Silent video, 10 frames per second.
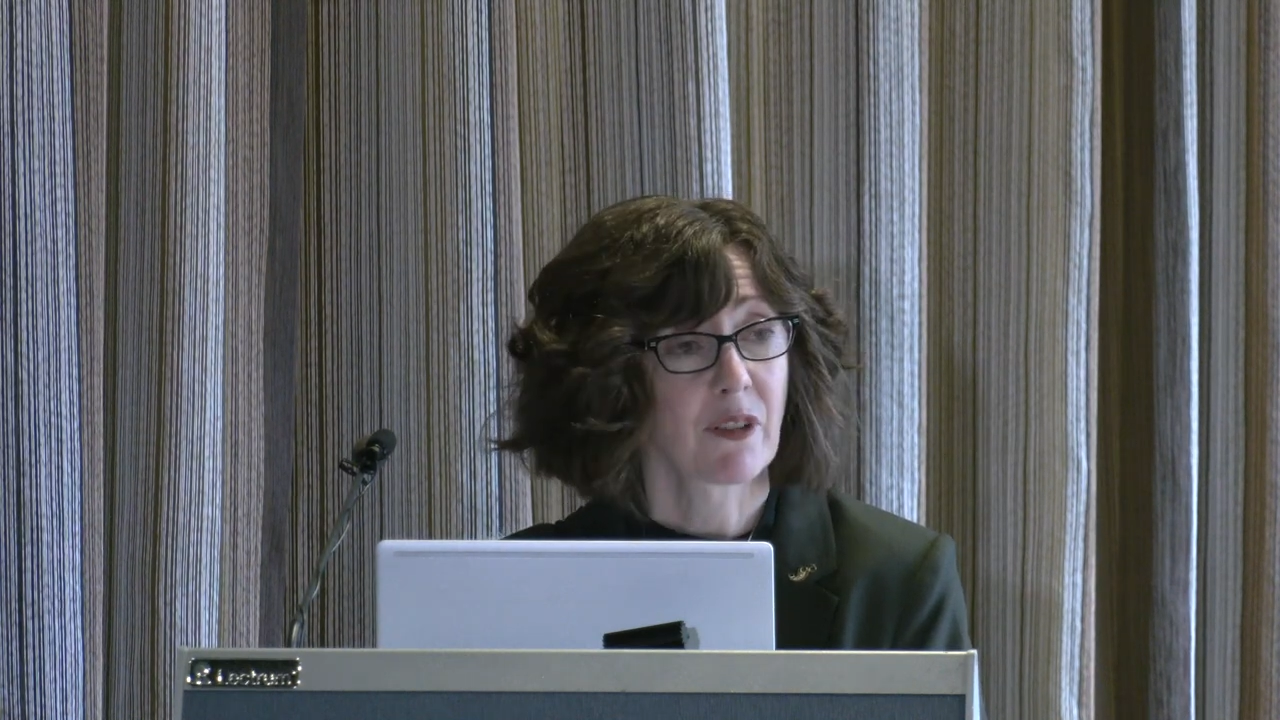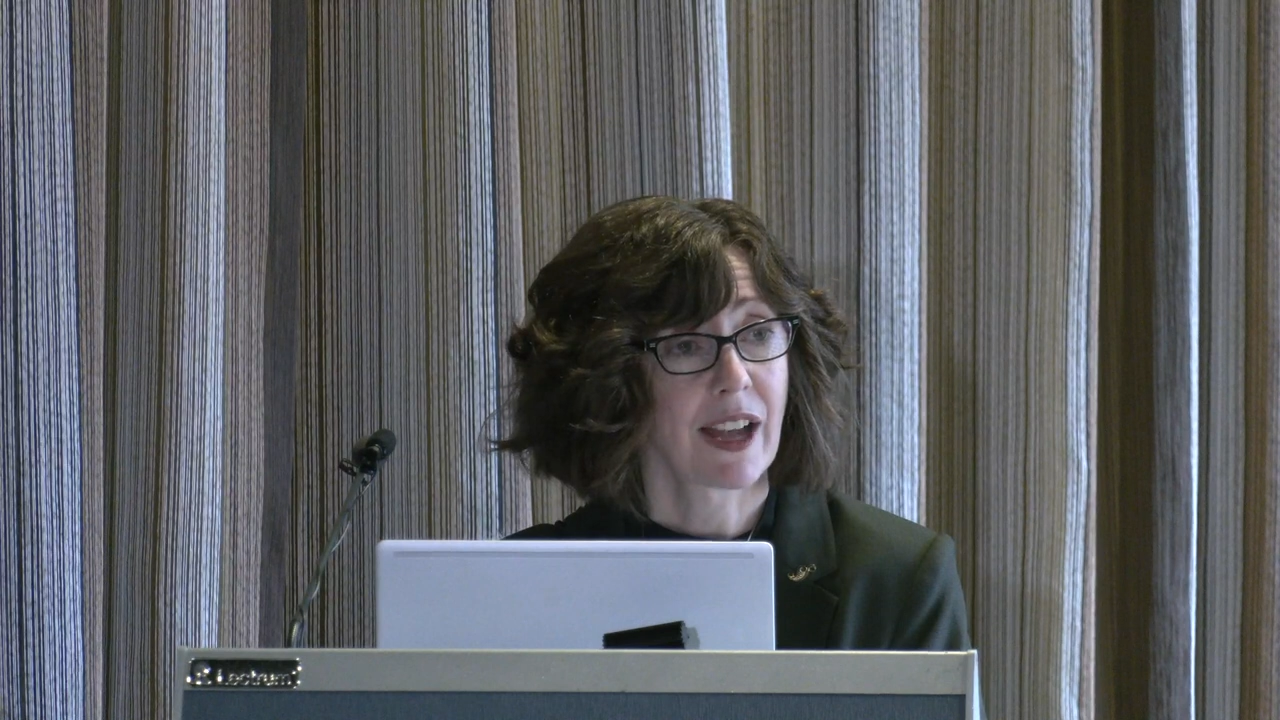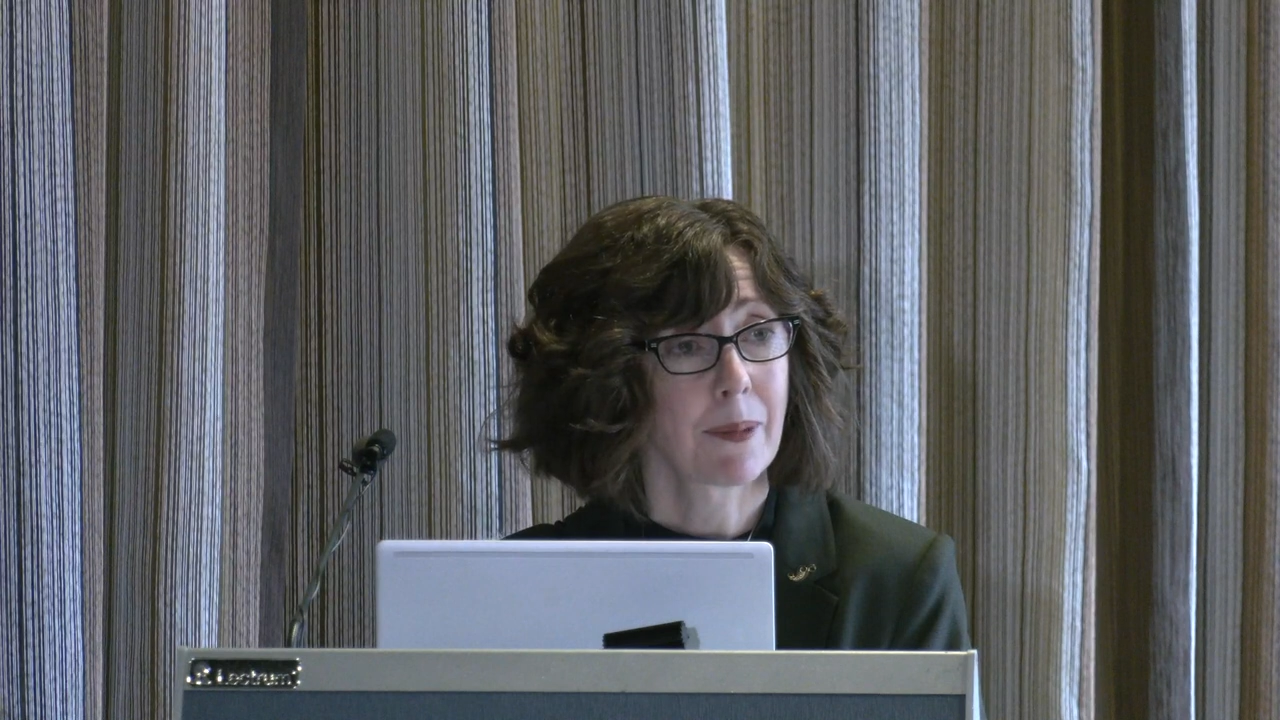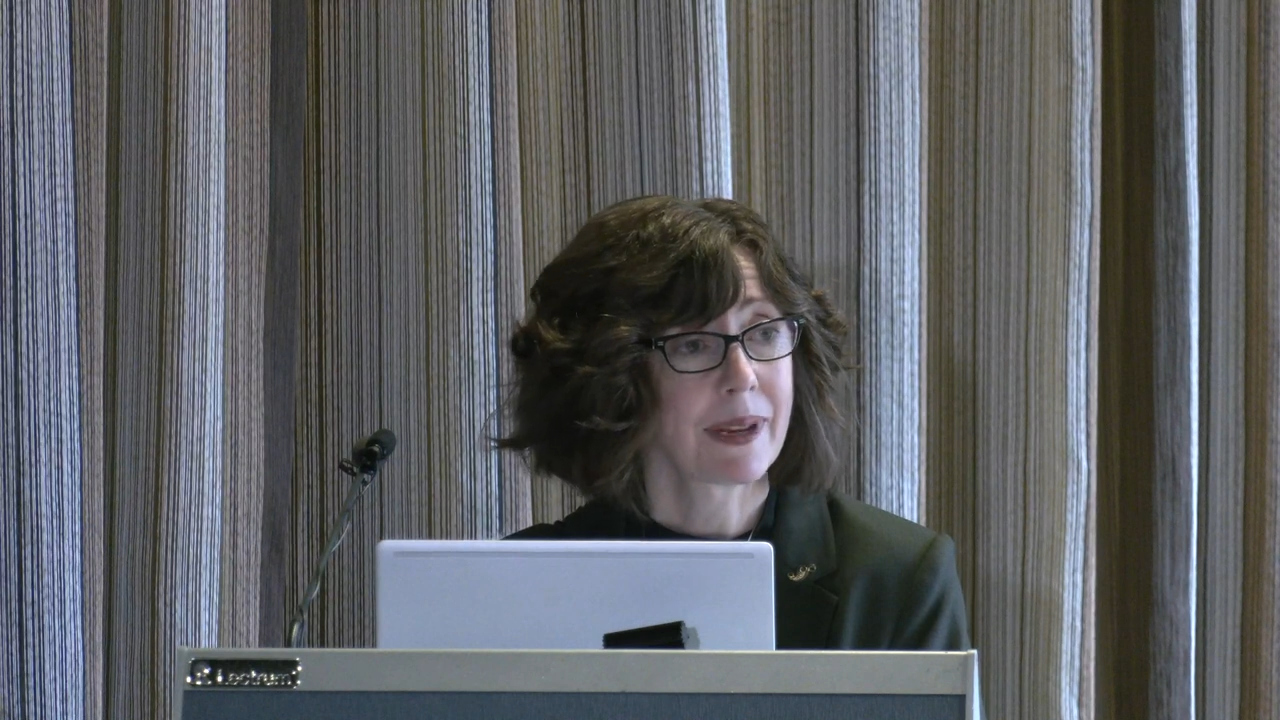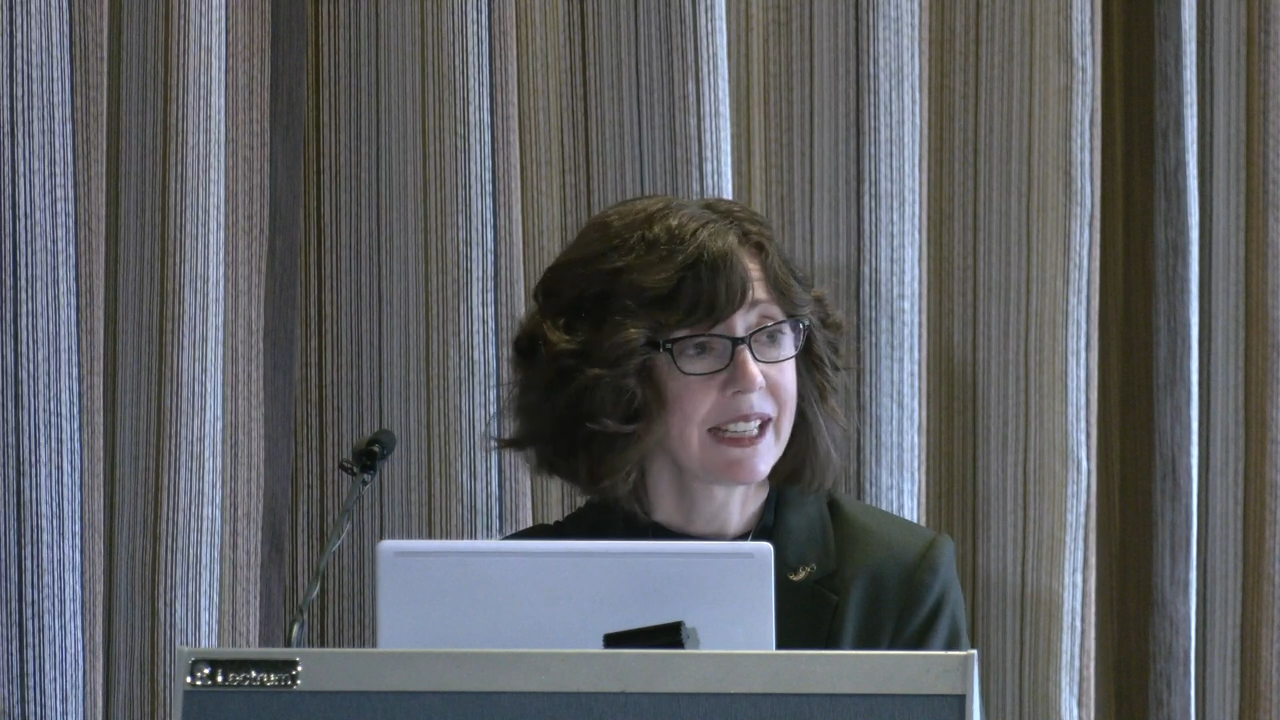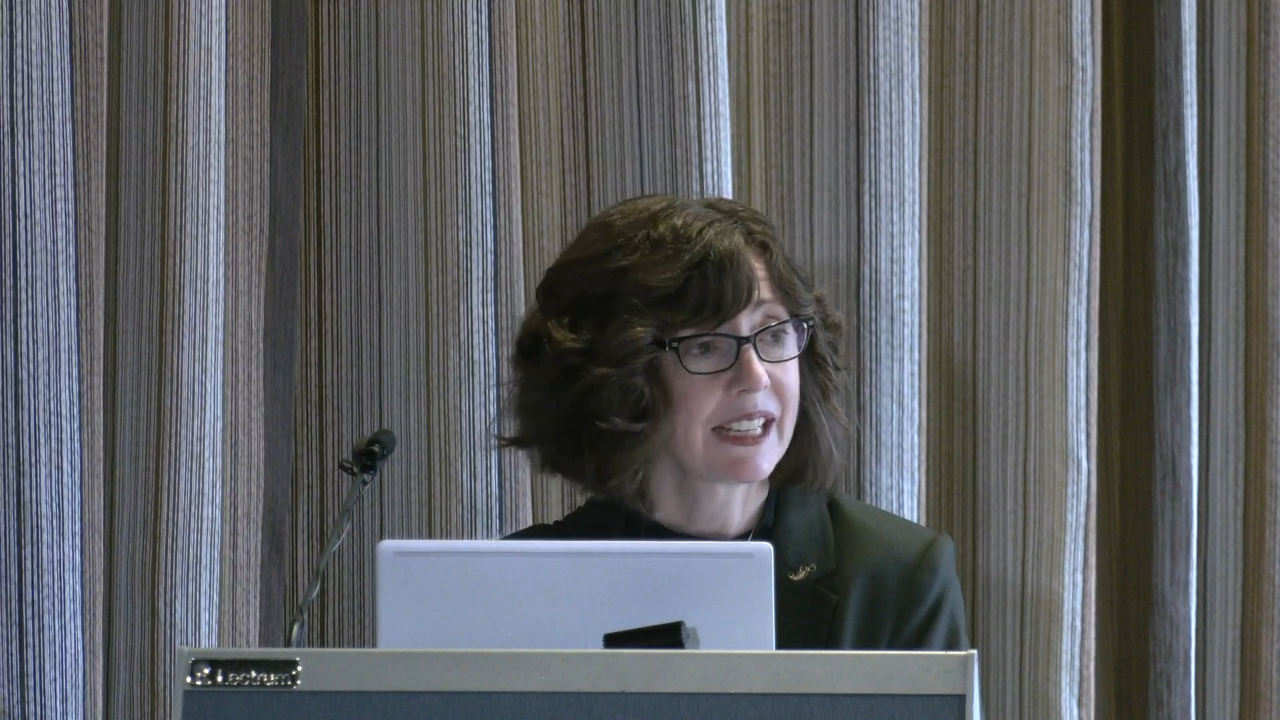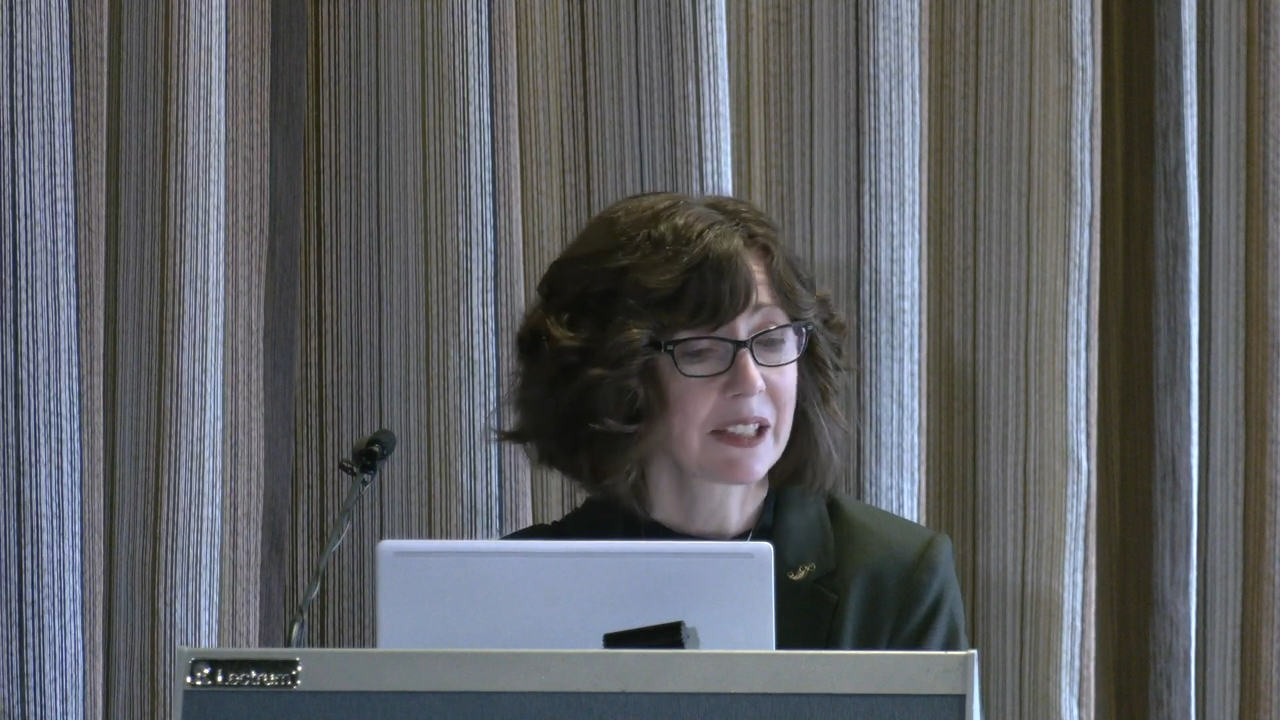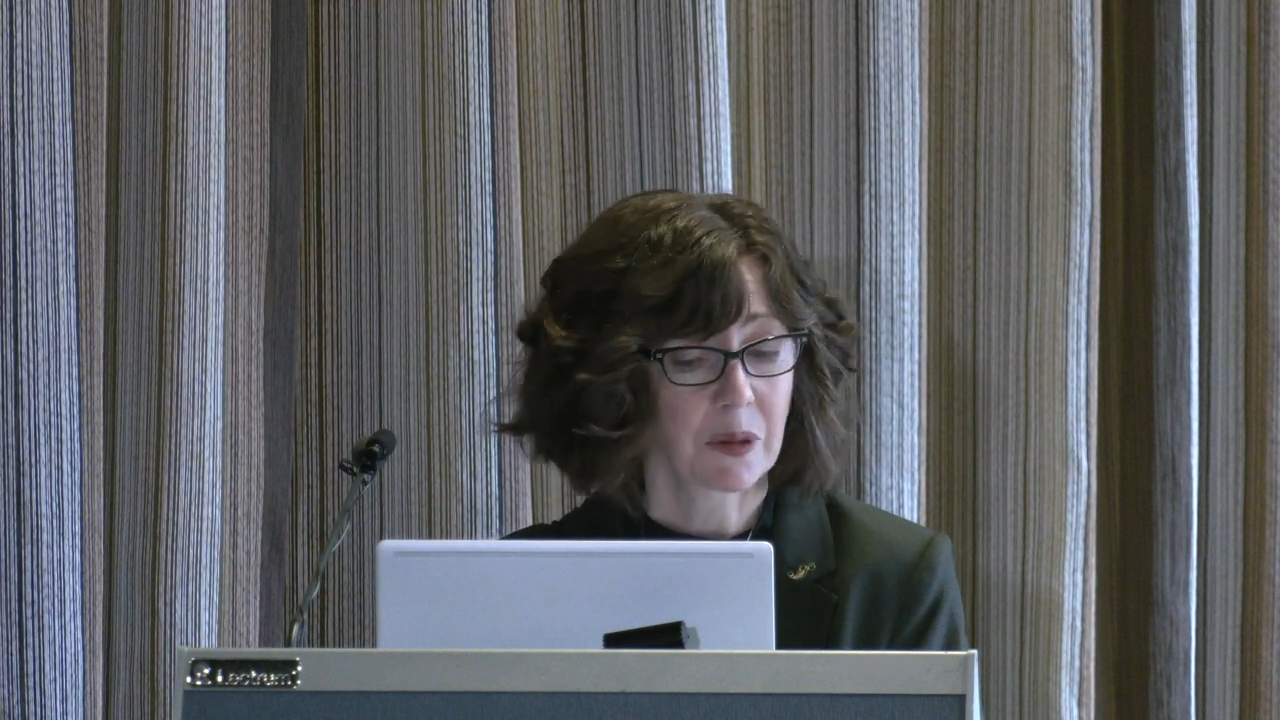of our many